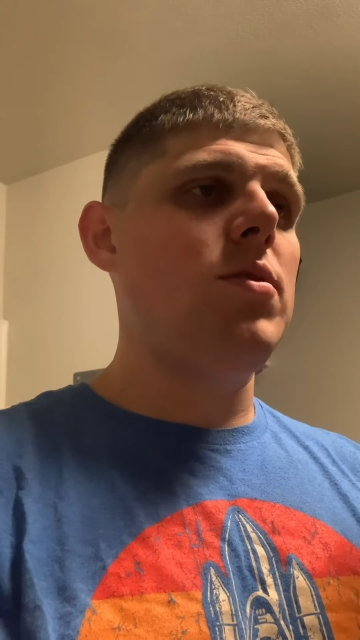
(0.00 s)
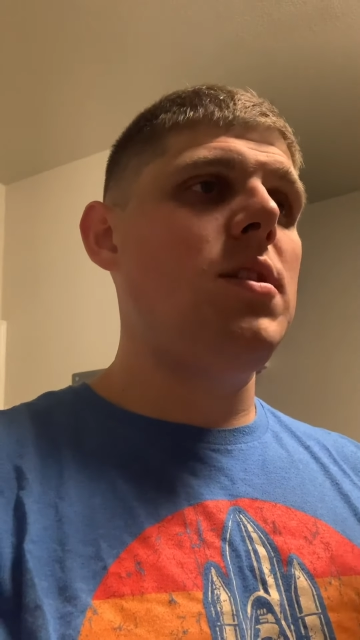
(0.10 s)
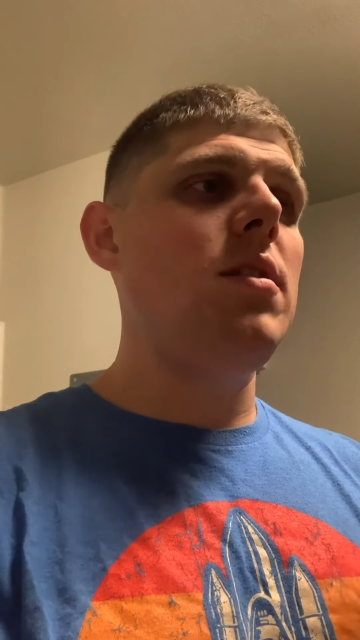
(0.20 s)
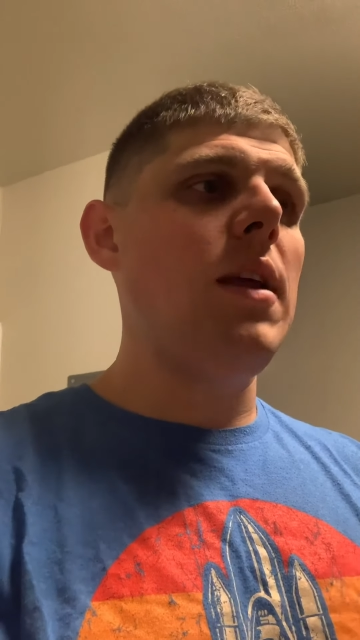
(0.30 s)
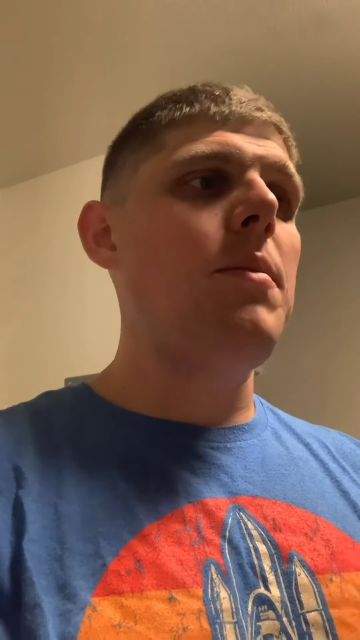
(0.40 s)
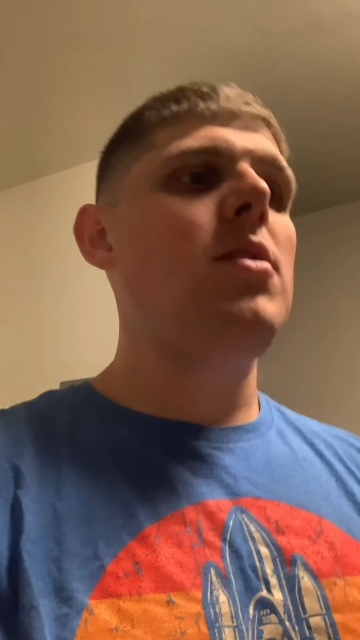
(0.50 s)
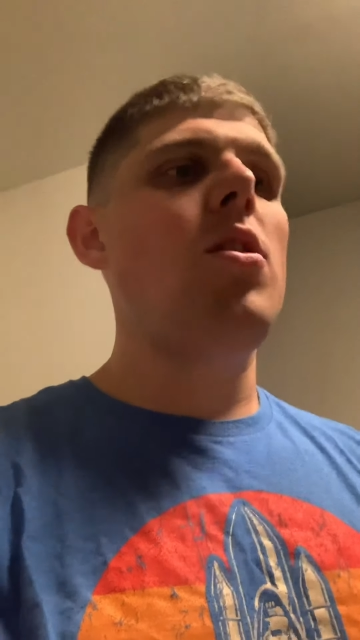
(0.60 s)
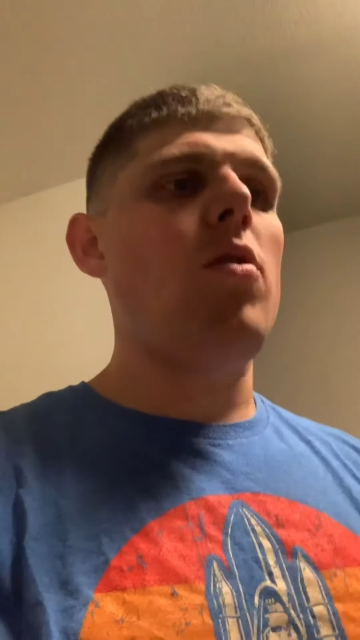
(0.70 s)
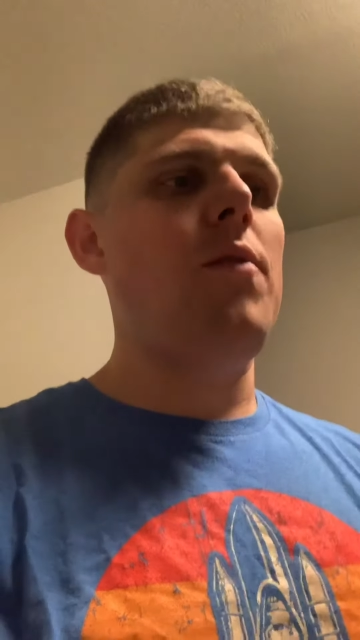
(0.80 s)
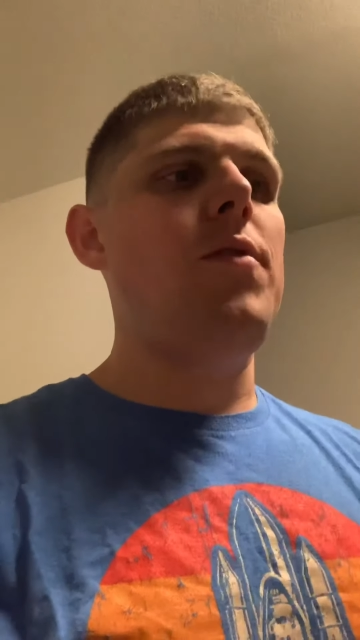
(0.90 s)
let me
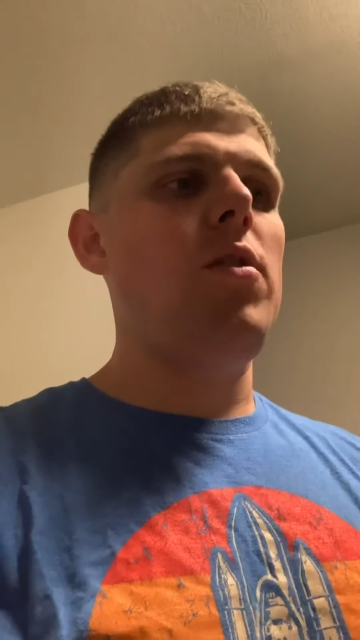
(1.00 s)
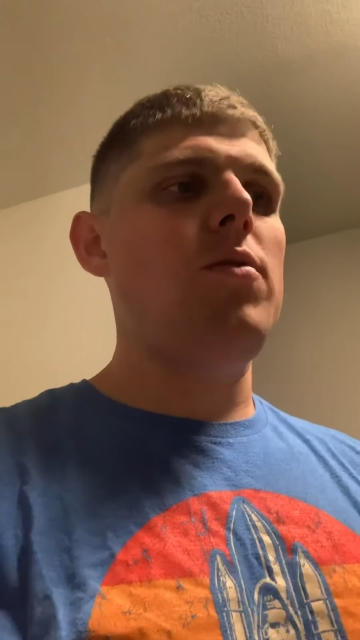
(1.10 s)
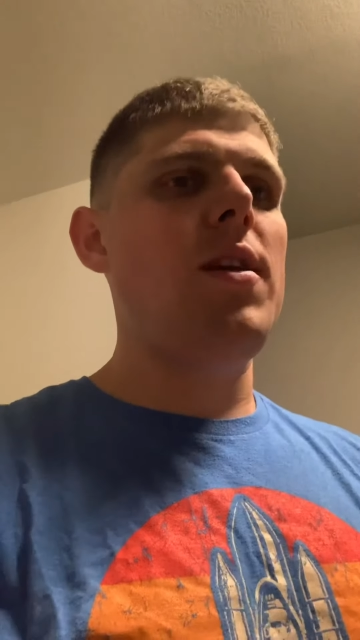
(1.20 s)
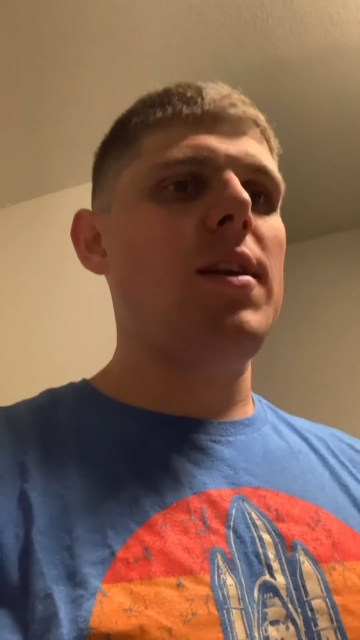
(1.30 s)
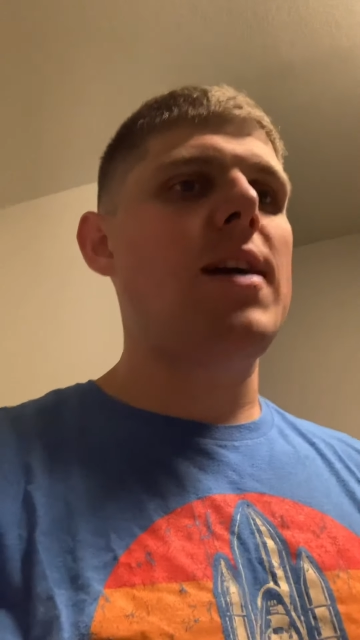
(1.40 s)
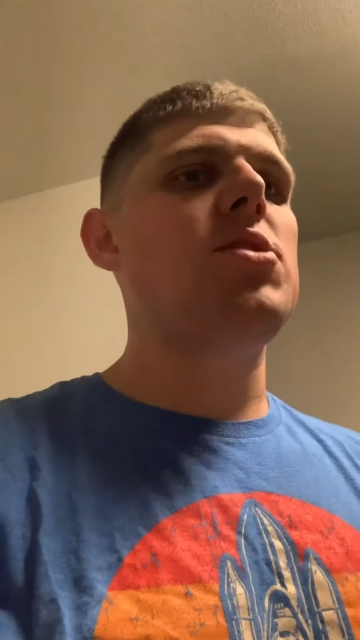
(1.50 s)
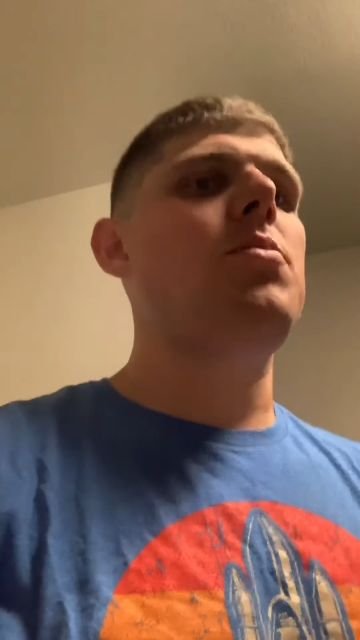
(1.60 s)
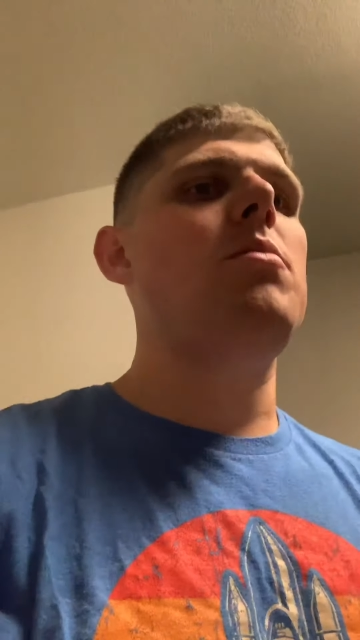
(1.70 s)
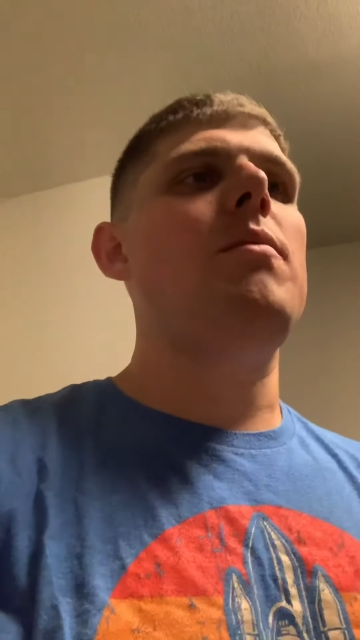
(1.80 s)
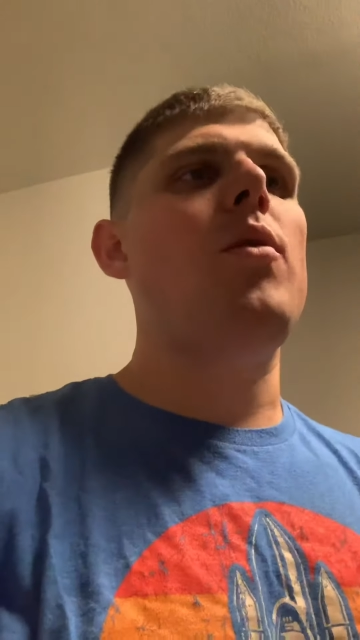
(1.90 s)
know if you think I should put
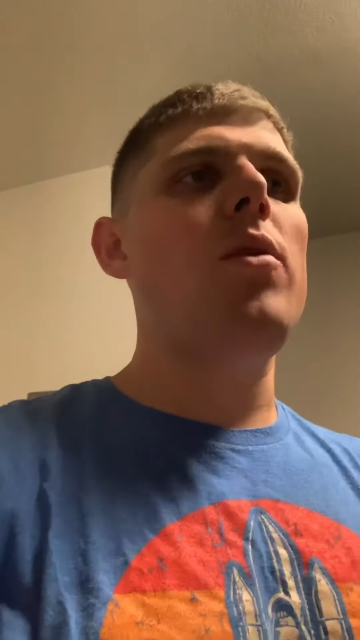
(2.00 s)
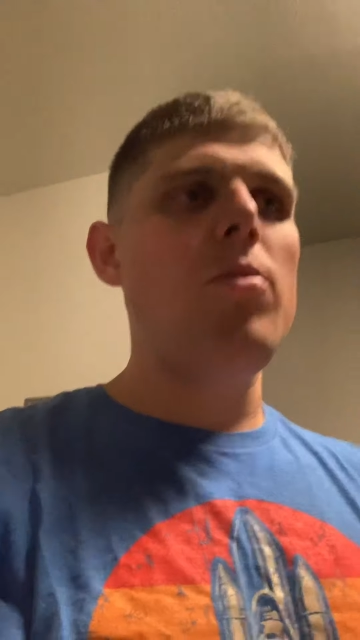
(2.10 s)
them in my wheel